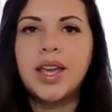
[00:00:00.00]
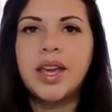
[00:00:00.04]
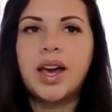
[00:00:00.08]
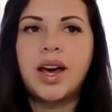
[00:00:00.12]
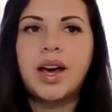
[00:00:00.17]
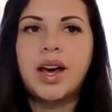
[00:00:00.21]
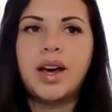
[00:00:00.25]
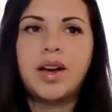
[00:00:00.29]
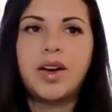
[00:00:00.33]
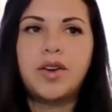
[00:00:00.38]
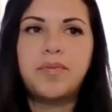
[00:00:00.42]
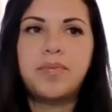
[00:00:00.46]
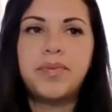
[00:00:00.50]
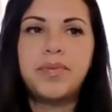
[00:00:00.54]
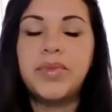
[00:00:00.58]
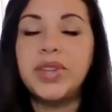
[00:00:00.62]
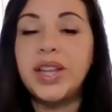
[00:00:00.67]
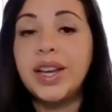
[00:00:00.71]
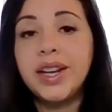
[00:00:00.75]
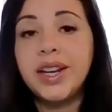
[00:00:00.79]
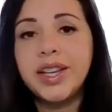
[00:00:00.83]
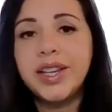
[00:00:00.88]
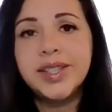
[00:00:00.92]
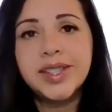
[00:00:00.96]
um,
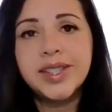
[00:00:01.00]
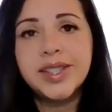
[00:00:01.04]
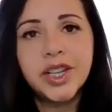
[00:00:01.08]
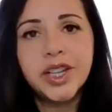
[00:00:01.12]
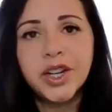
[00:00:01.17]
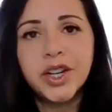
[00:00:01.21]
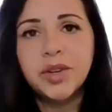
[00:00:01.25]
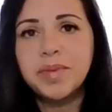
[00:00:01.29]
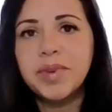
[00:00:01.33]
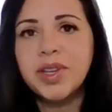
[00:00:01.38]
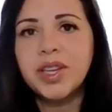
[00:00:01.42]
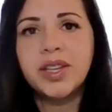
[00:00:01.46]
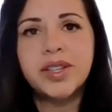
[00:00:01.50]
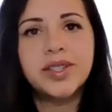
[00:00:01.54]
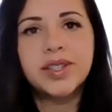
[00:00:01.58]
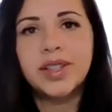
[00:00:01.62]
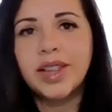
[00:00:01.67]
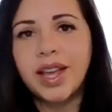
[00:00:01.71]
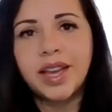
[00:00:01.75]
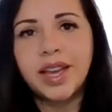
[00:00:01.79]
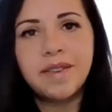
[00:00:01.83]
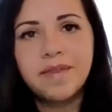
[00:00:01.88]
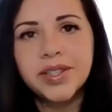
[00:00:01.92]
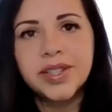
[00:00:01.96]
not easier because
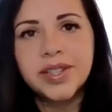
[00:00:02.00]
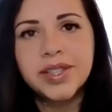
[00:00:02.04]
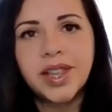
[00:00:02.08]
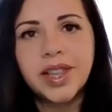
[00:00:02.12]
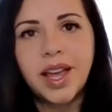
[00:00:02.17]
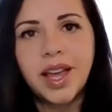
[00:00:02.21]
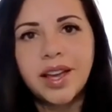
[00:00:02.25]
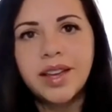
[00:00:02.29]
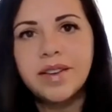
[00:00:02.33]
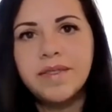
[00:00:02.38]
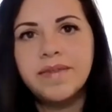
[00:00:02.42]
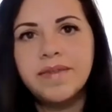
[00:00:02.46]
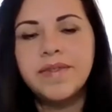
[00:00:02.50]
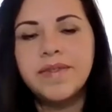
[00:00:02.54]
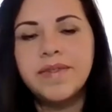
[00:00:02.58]
life is life,